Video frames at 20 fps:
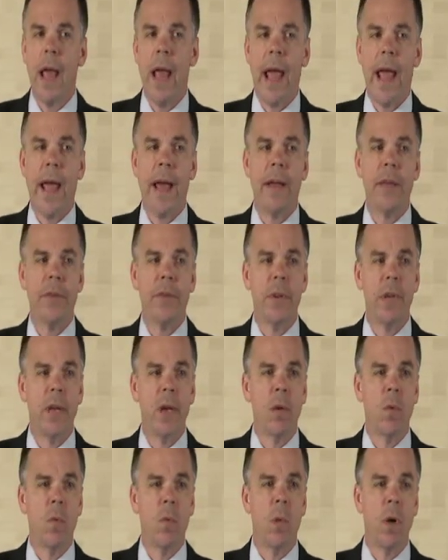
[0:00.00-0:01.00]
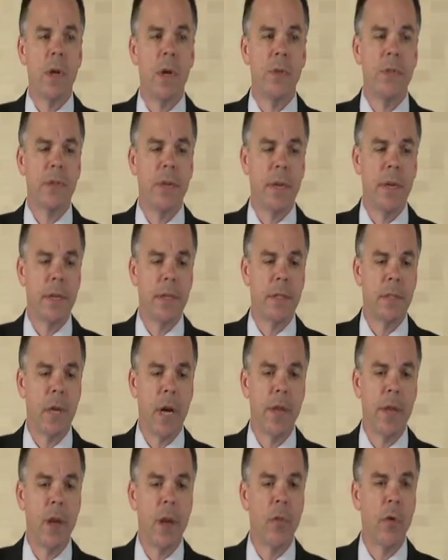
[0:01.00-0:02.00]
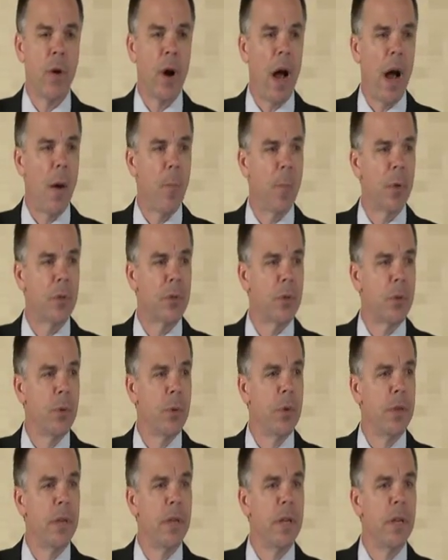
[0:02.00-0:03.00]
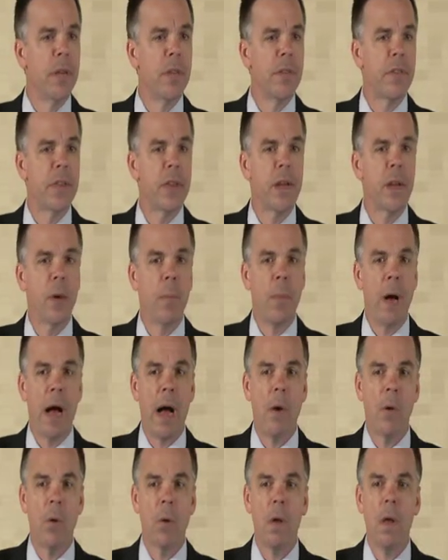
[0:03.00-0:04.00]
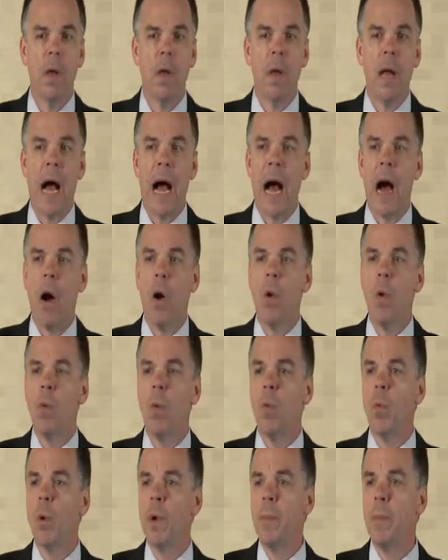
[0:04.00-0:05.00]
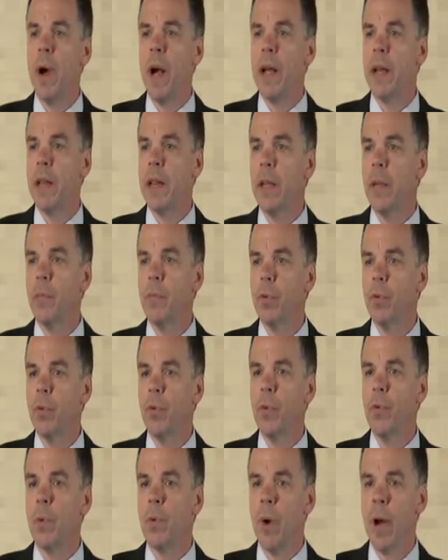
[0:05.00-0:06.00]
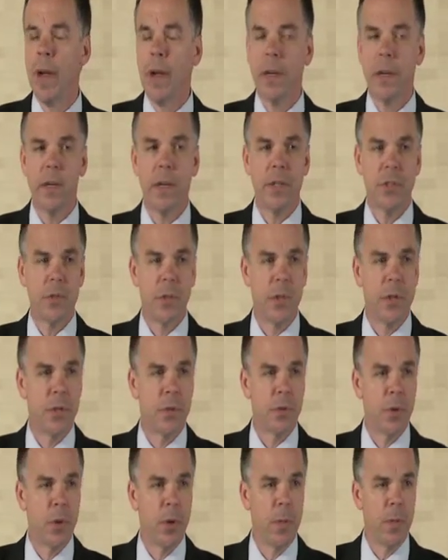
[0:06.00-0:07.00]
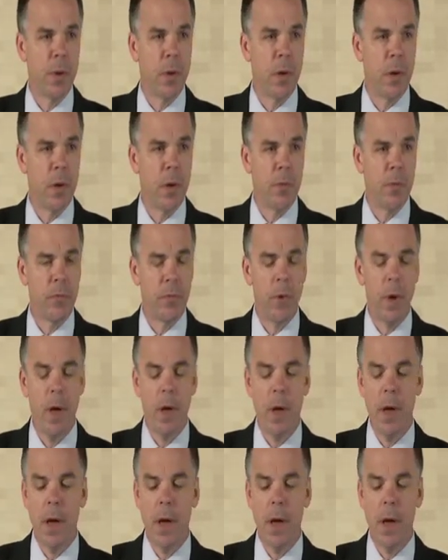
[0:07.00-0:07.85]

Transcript: And it was another opportunity to think about how we might improve the recognition and treatment of